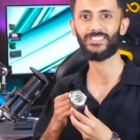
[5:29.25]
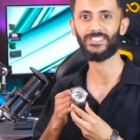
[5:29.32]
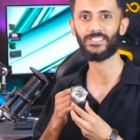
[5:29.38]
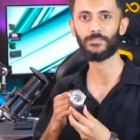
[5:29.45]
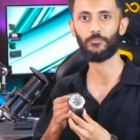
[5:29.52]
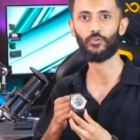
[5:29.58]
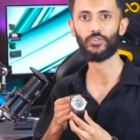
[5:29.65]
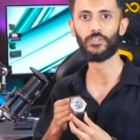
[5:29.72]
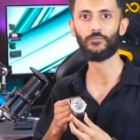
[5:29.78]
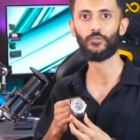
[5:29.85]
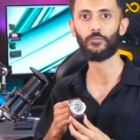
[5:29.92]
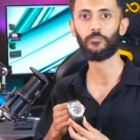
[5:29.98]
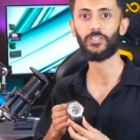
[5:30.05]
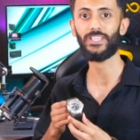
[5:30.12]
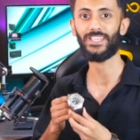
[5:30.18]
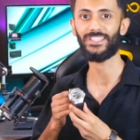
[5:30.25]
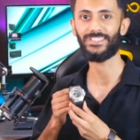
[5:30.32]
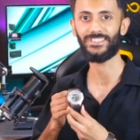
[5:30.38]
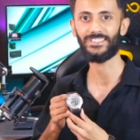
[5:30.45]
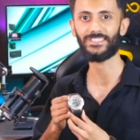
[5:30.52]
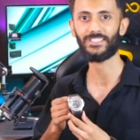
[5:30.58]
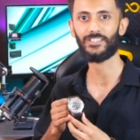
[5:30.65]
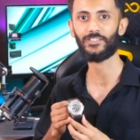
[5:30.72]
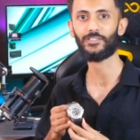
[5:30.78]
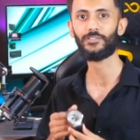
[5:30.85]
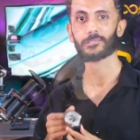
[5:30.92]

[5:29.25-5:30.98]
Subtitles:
this model for me in this color.